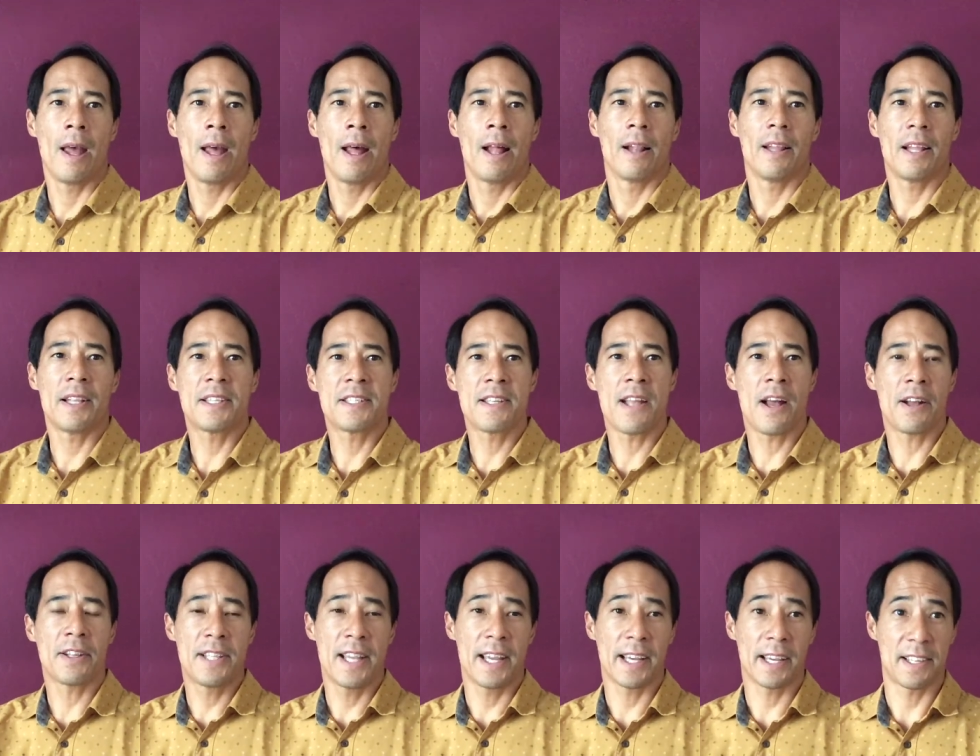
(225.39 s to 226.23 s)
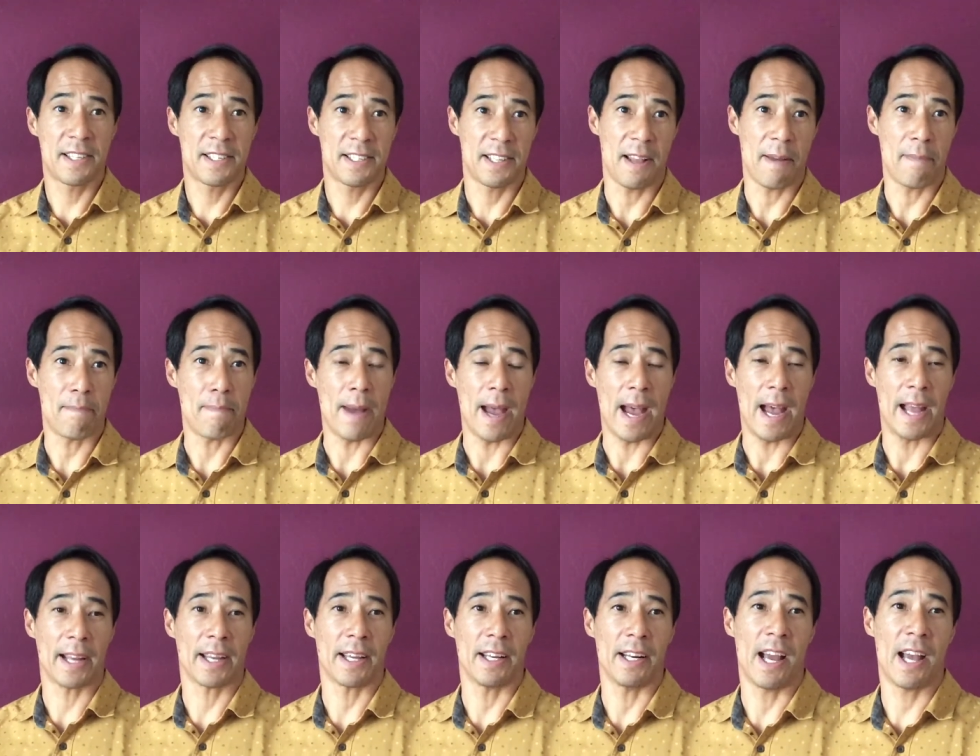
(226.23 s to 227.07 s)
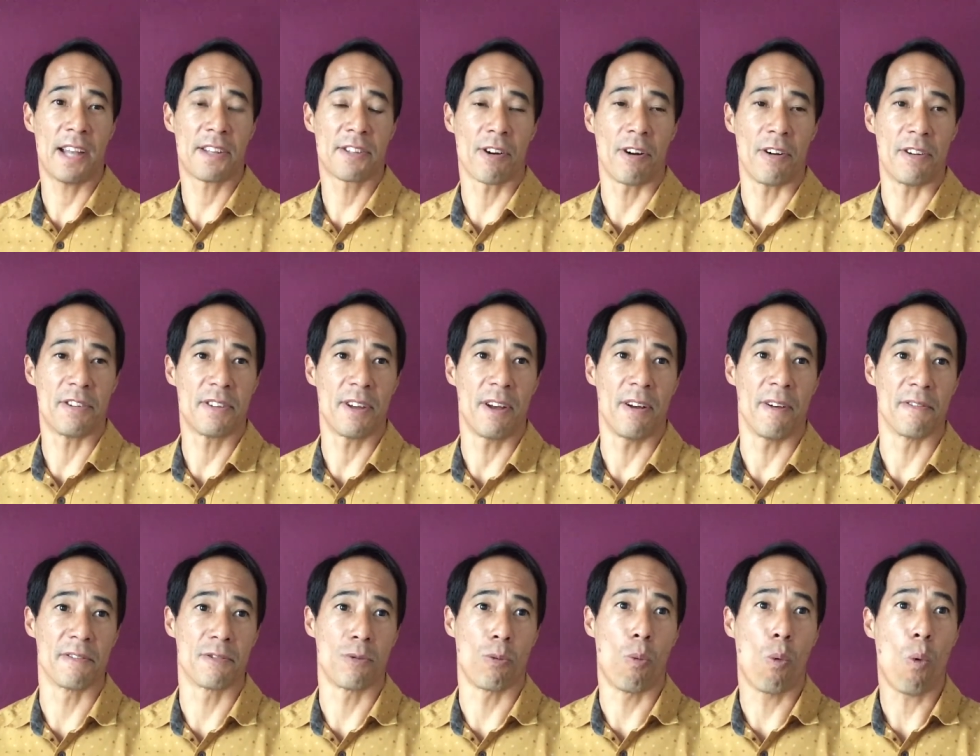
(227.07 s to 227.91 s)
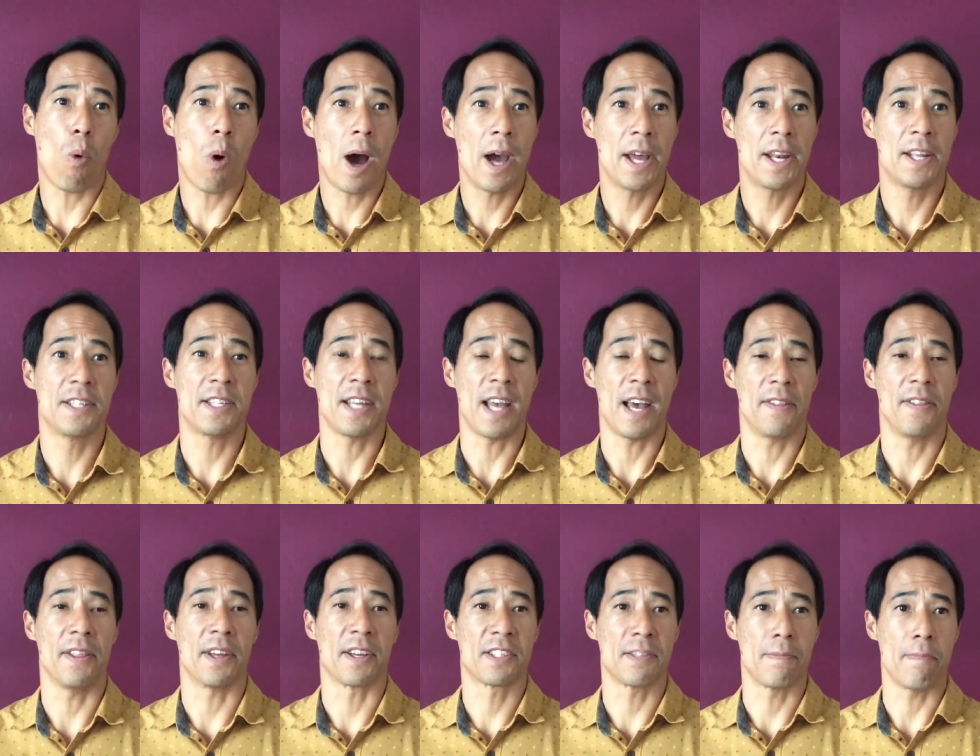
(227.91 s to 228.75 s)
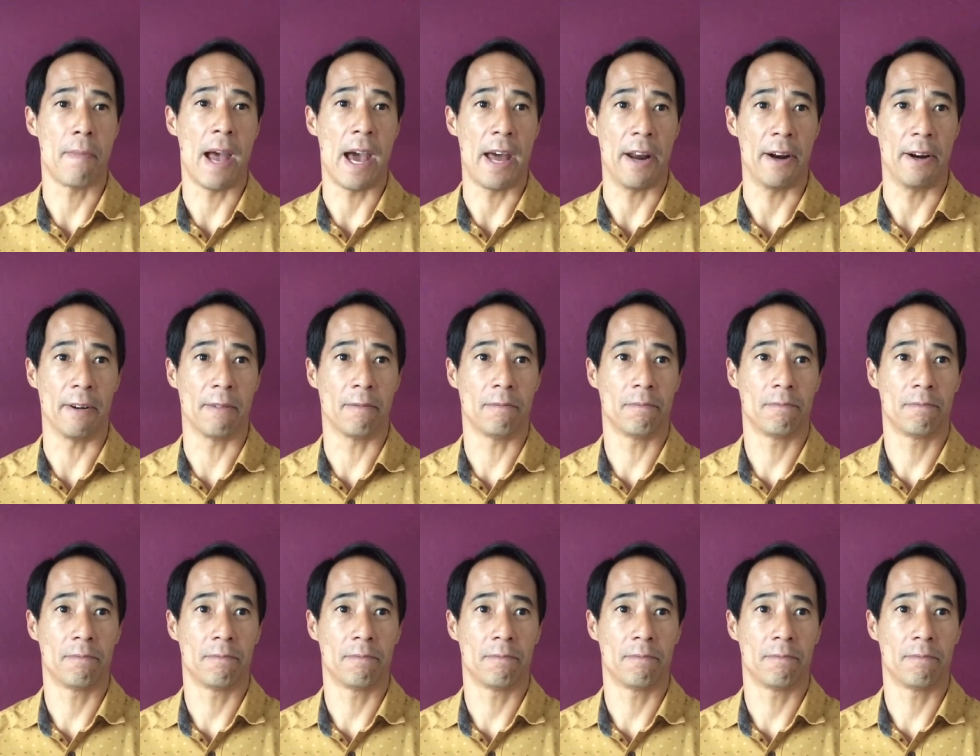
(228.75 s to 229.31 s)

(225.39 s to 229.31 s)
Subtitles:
Let's now take a step back and ask ourselves, why does ethics matter?